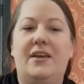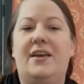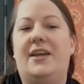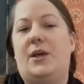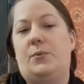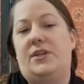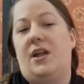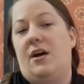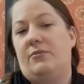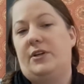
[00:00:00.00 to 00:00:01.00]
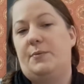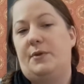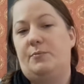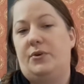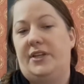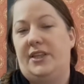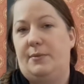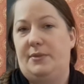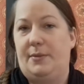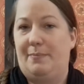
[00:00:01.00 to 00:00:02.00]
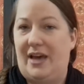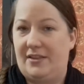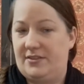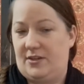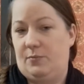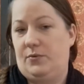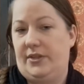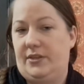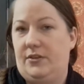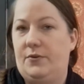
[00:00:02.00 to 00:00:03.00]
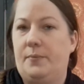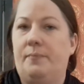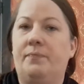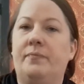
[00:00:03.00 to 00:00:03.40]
and I would not recommend putting them in the bathtub with you.